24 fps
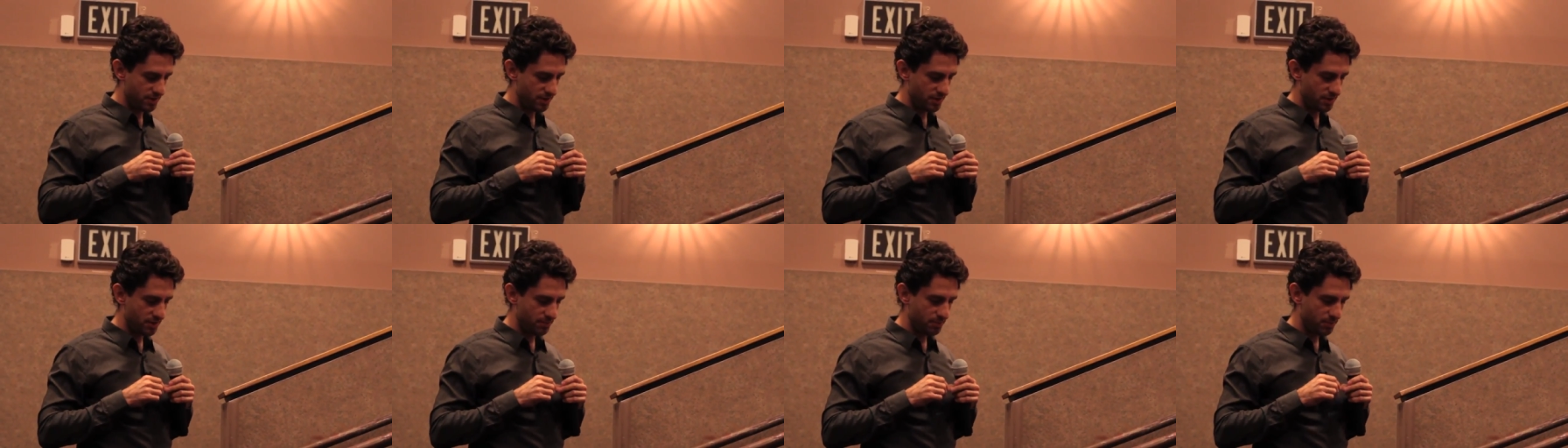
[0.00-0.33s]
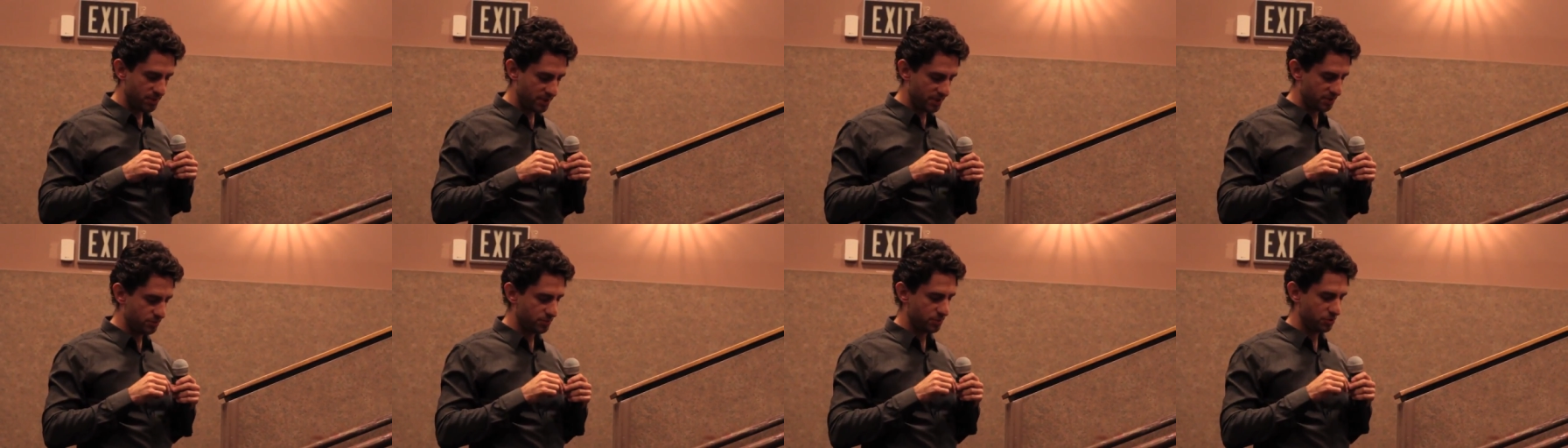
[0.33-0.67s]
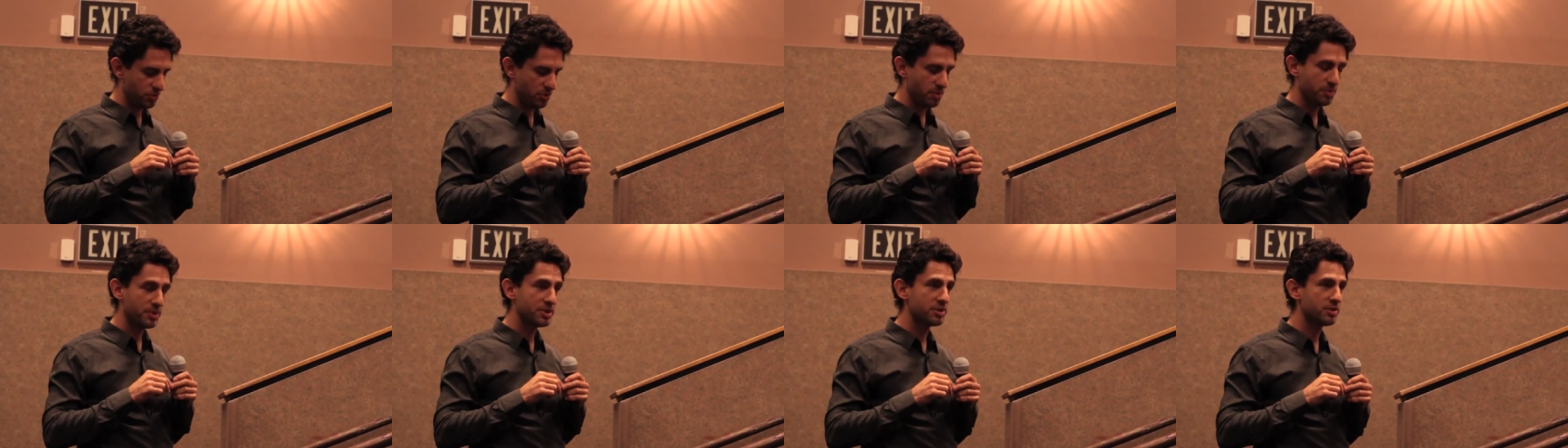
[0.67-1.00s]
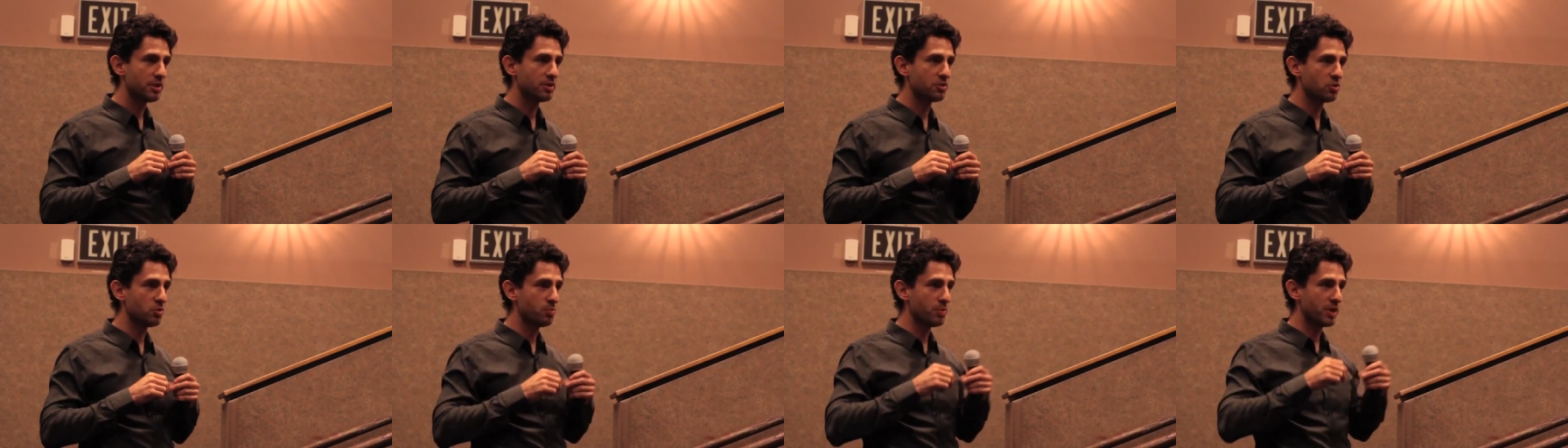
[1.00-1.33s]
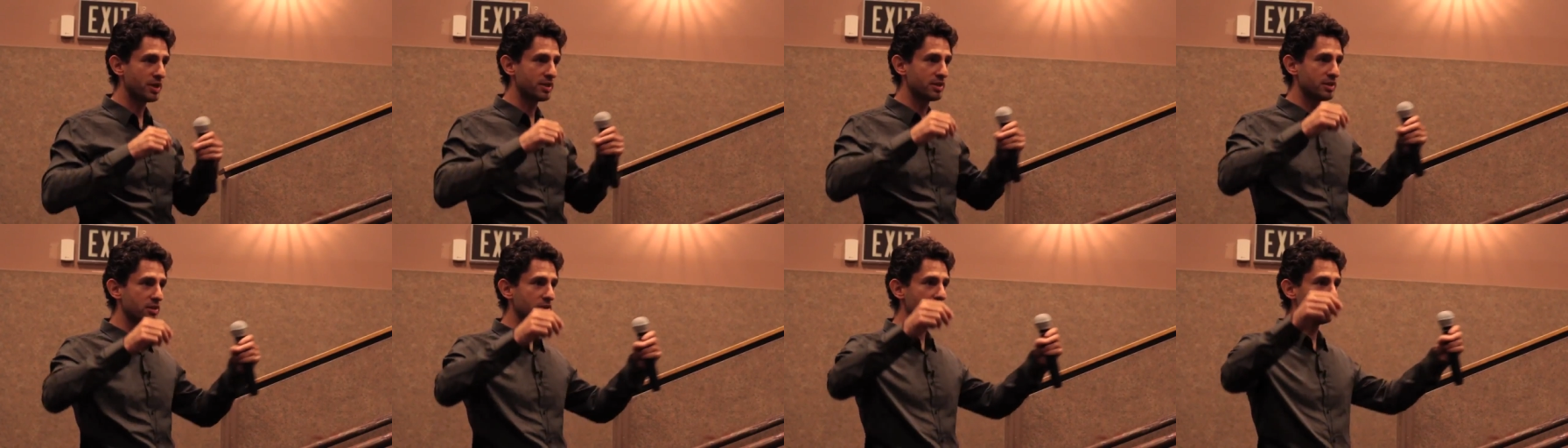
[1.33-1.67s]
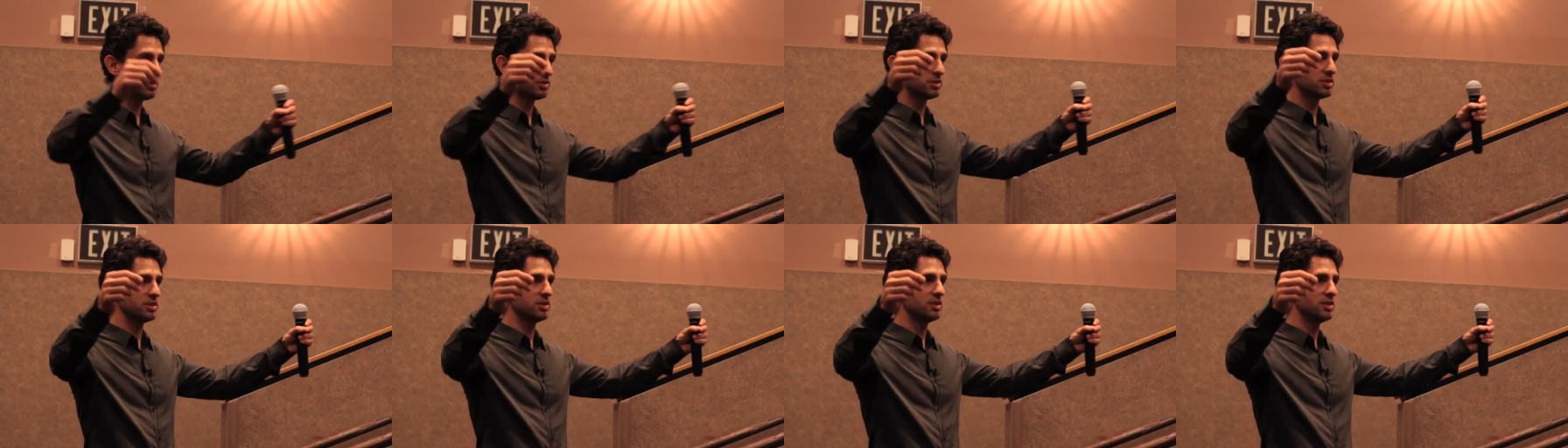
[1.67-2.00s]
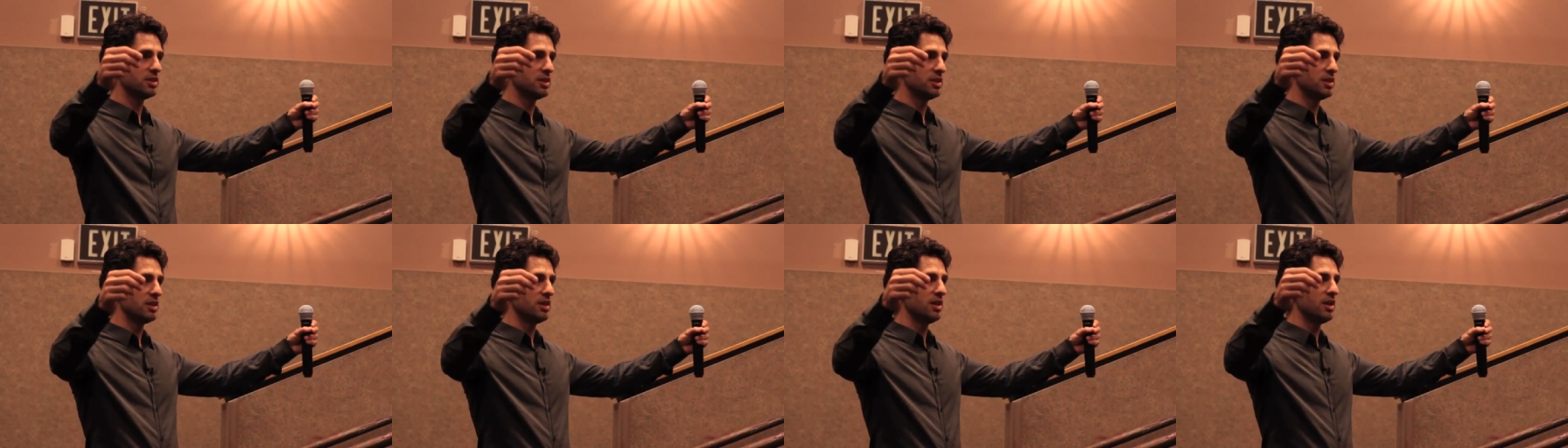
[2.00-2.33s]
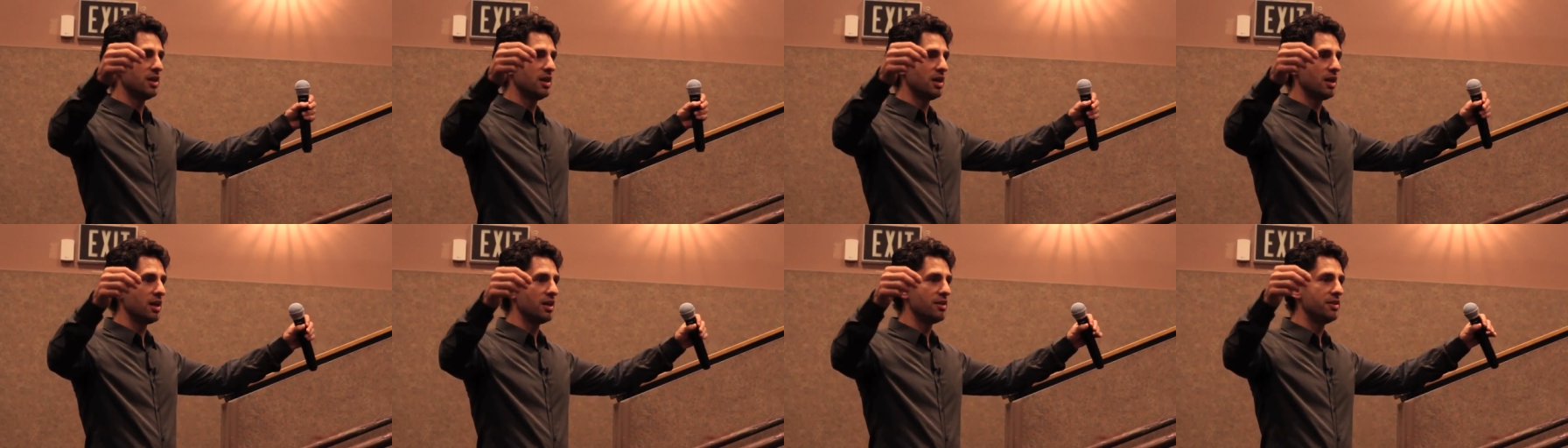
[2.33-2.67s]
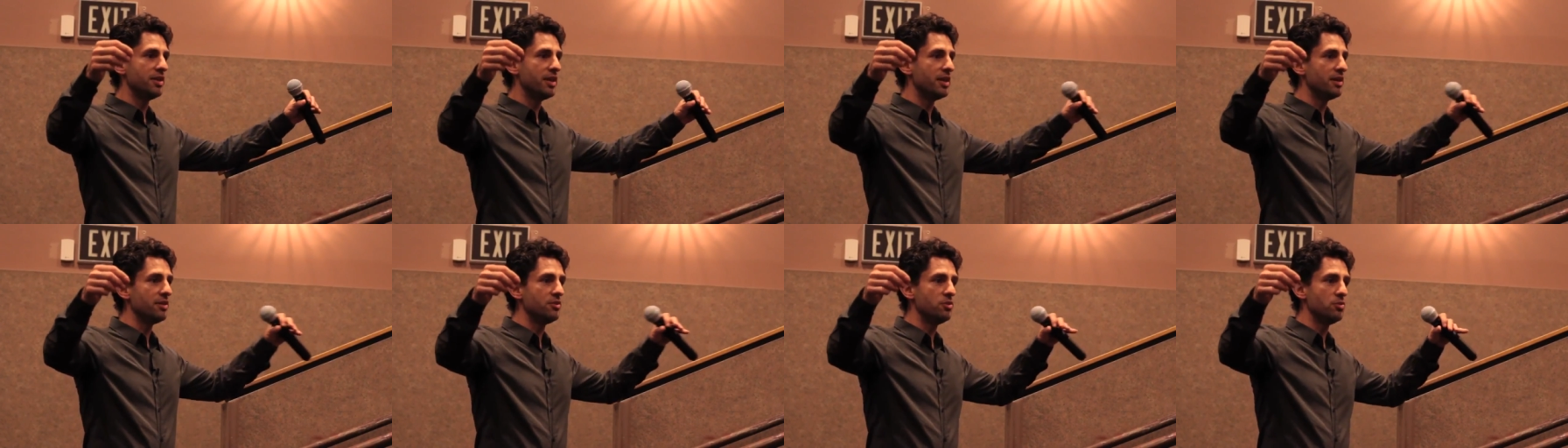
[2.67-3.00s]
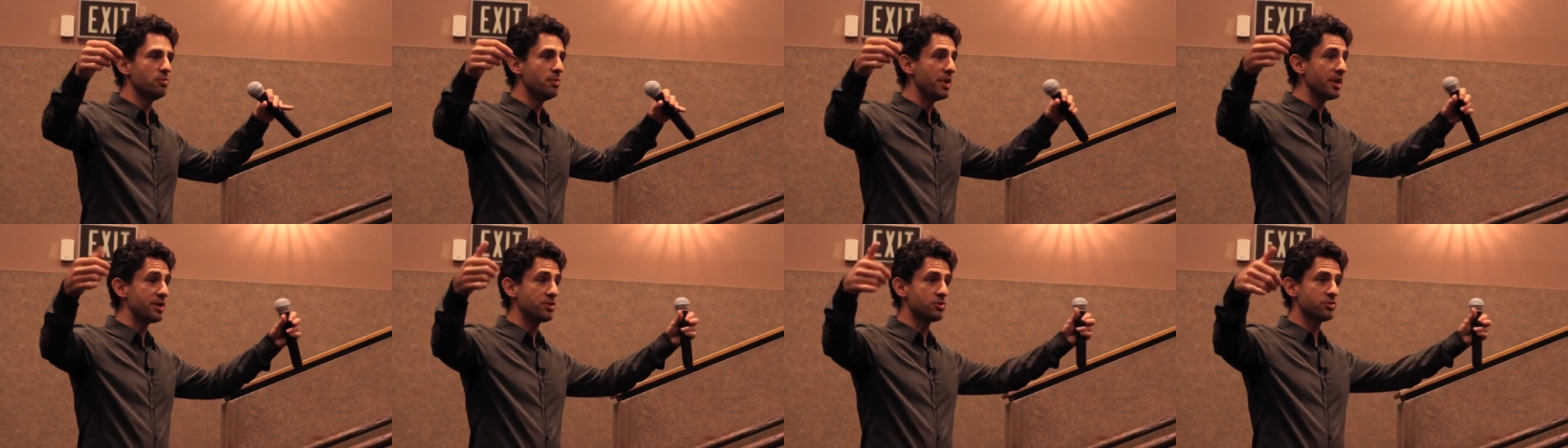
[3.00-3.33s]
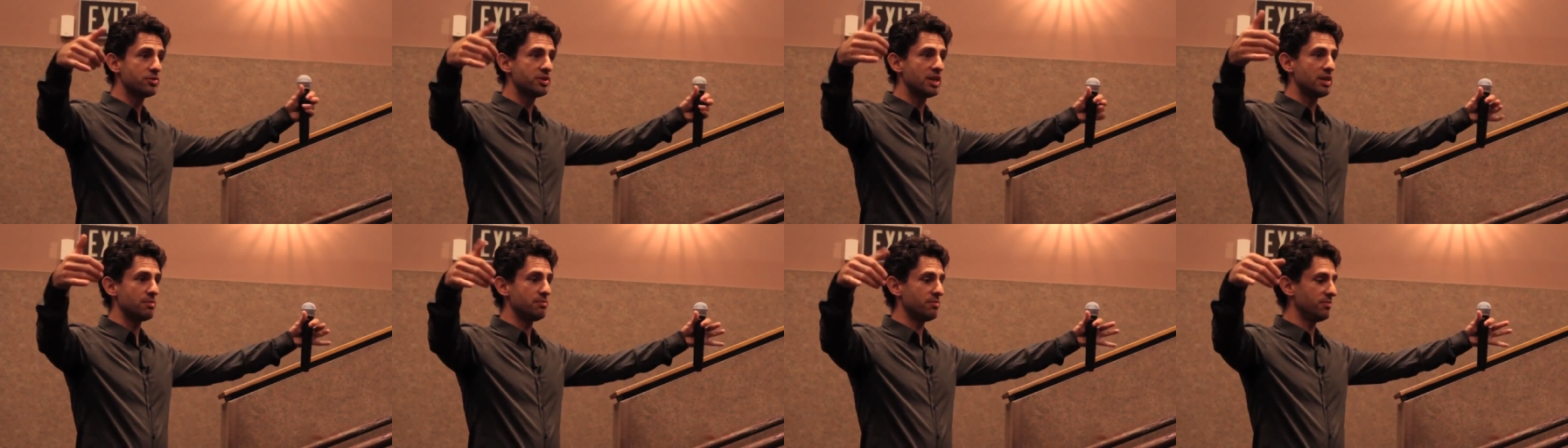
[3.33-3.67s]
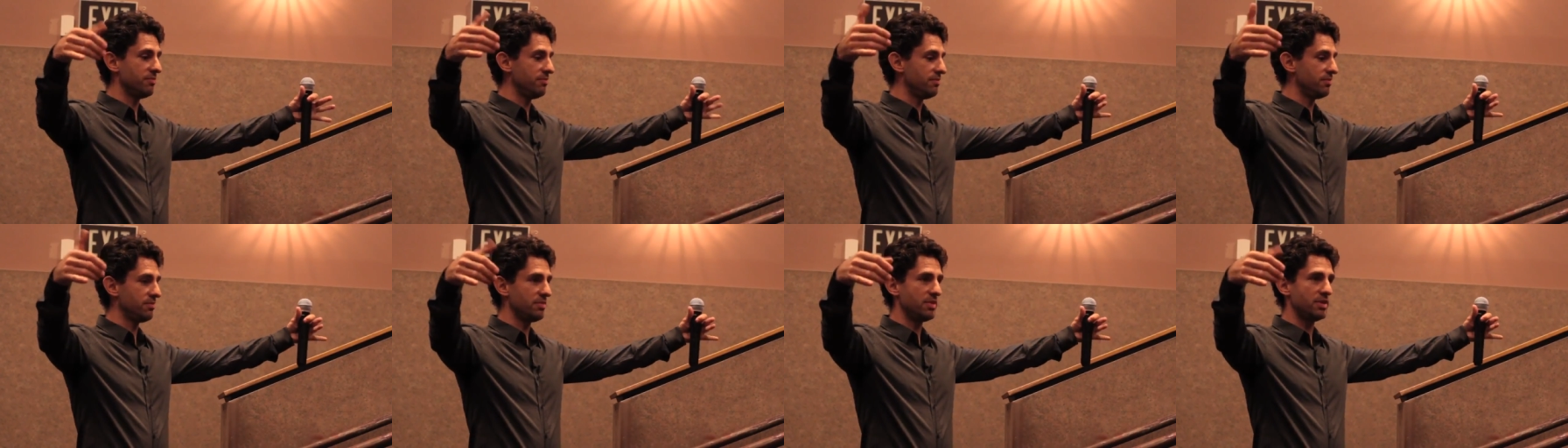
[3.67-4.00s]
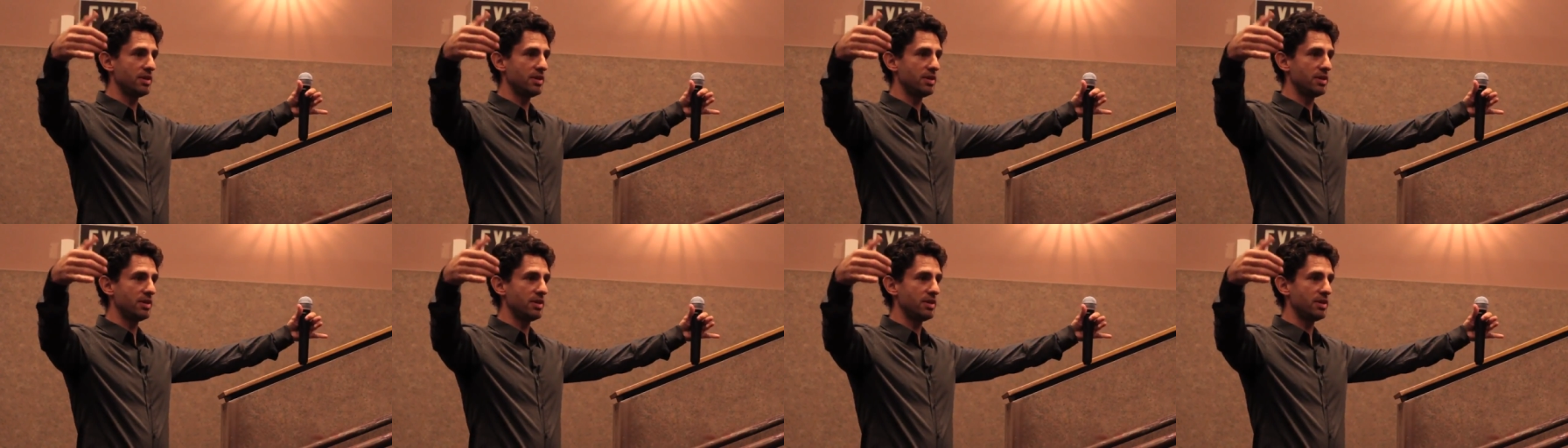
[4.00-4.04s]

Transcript: a place where you emit two particles, and then you measure them.